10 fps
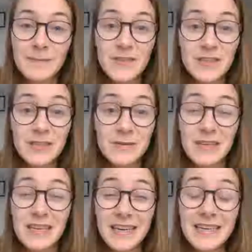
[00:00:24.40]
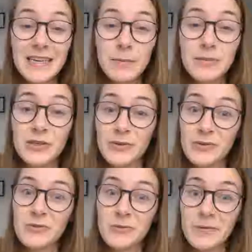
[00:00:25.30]
This is the 9th episode
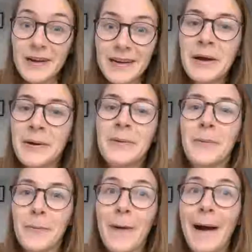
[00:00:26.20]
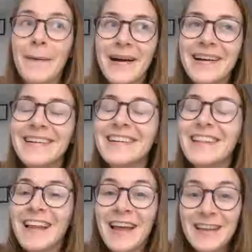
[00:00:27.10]
already. Wow.
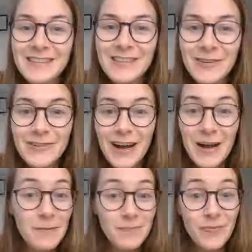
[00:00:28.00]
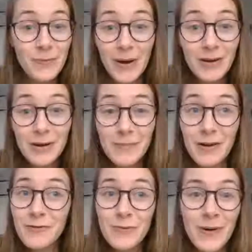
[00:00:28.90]
So welcome
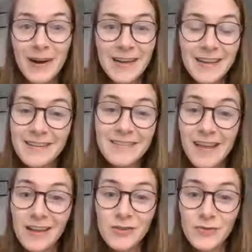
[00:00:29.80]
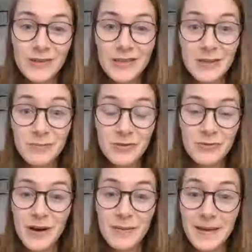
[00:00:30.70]
everybody. Thanks for
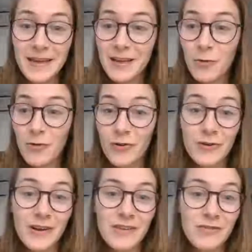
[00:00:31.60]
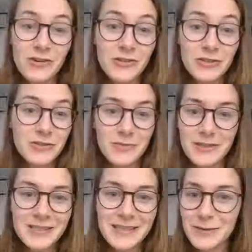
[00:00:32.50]
subscribing, or if you just
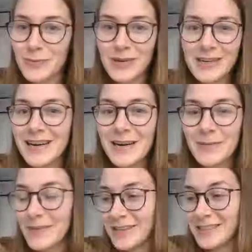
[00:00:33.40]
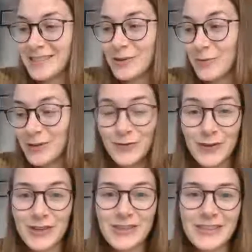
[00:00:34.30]
watch this one time, it's so much
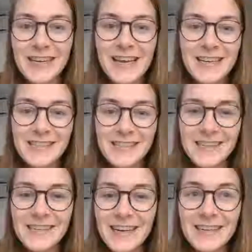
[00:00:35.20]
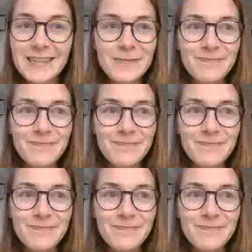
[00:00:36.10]
fun to see that